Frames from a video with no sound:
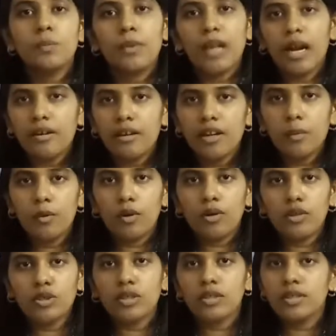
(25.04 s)
plant
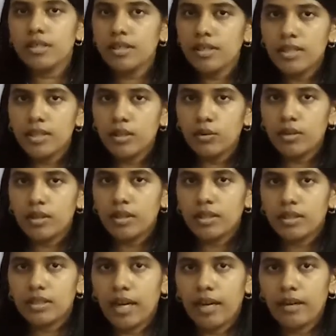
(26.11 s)
reproduction is easy to
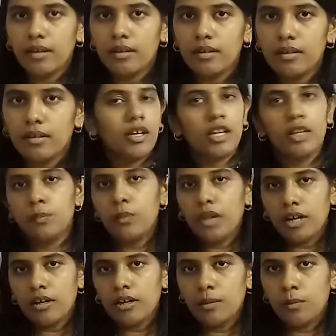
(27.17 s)
understand, in
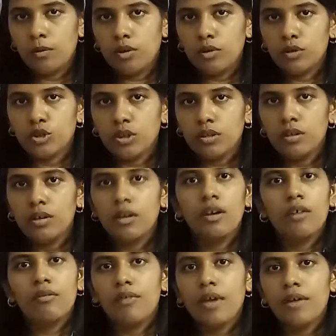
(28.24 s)
plant reproduction,
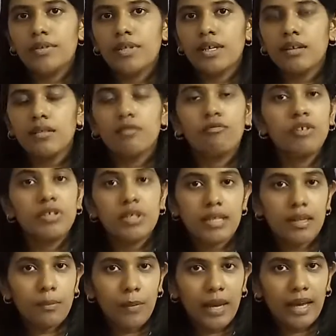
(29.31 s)
we have seen which is
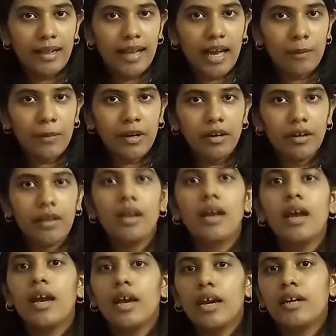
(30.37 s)
the male gamete.
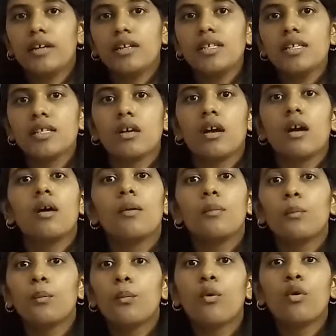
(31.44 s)
It is
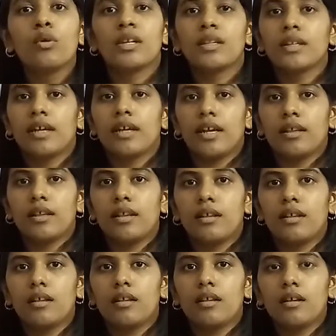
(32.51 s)
pollen grain.
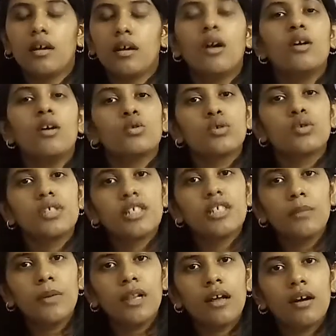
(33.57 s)
So
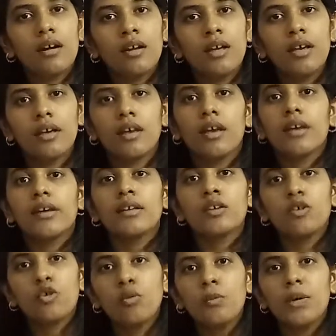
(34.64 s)
similarly, in
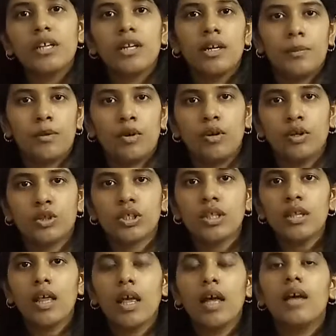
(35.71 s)
human
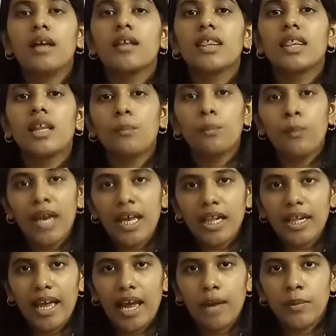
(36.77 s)
reproduction, the male
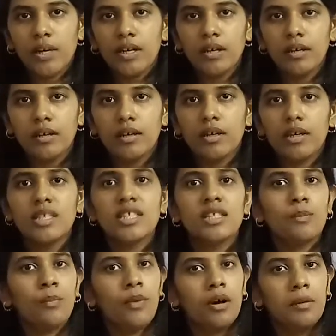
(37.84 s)
gamete is
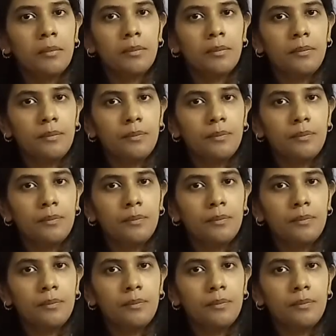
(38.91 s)
sperm.